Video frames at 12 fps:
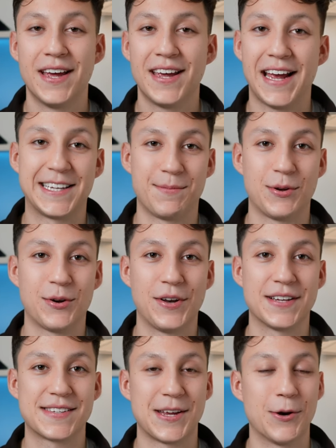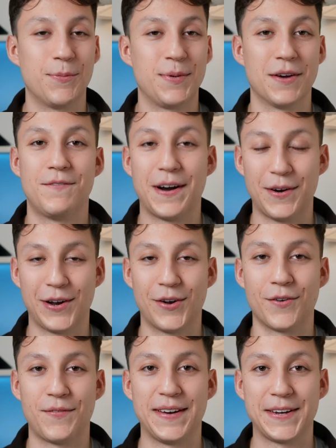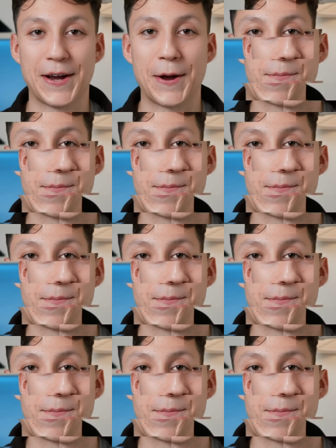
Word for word: and to be honest, it would be a very long video.